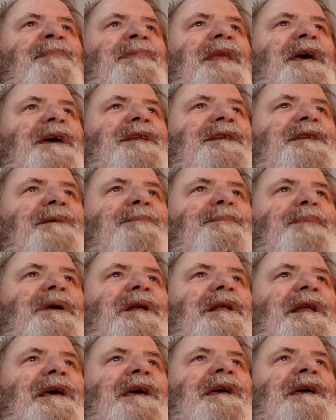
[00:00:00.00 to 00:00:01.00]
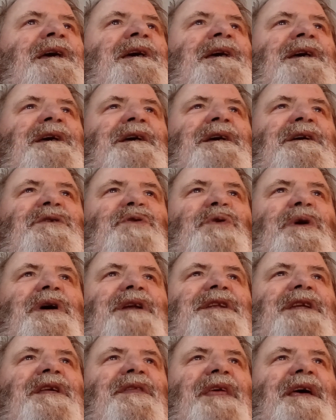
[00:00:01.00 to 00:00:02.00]
than typically
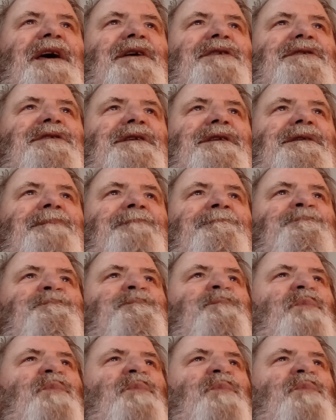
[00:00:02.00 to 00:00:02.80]
20,000